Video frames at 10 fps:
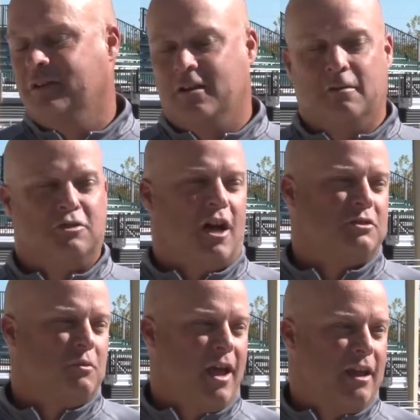You know,
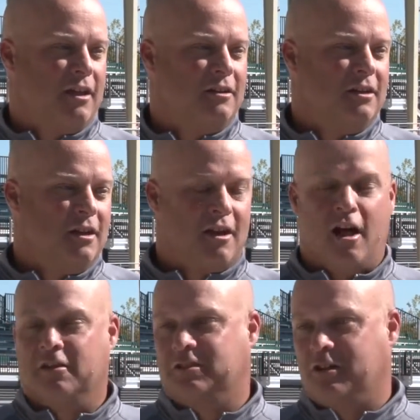Josh Reagan,
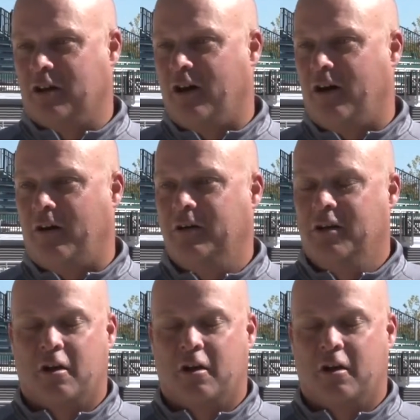Colin Stegall,